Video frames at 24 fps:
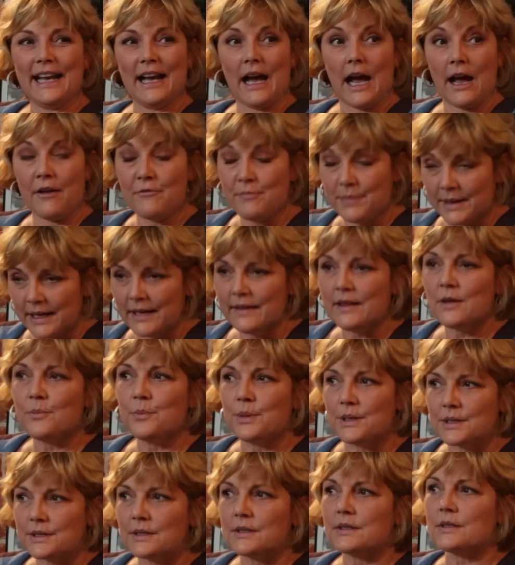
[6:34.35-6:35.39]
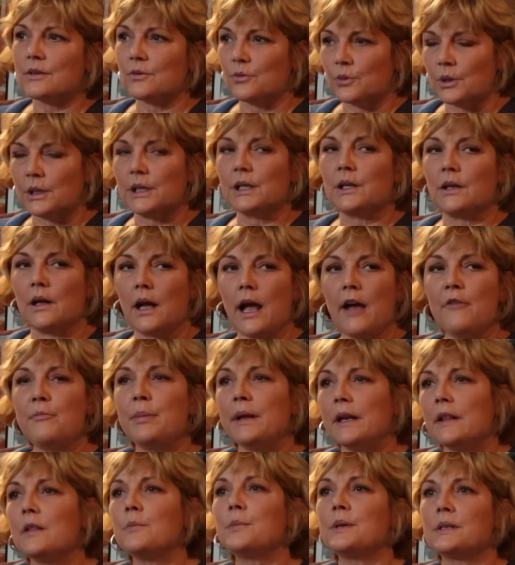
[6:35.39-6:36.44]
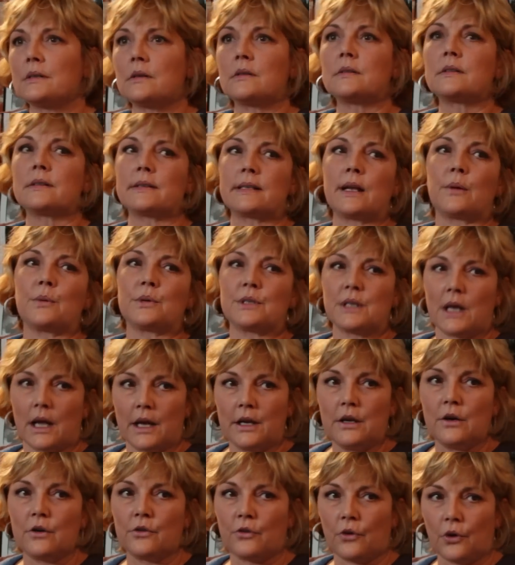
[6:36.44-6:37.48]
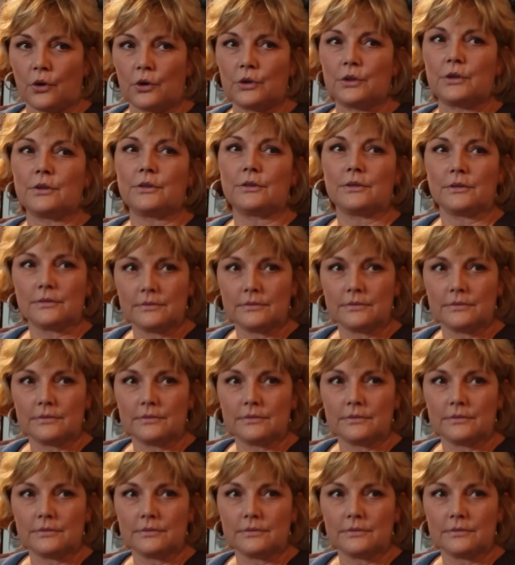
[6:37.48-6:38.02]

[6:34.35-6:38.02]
Yeah, I've been in the business a really long. I've been in the business since I was 9 years old.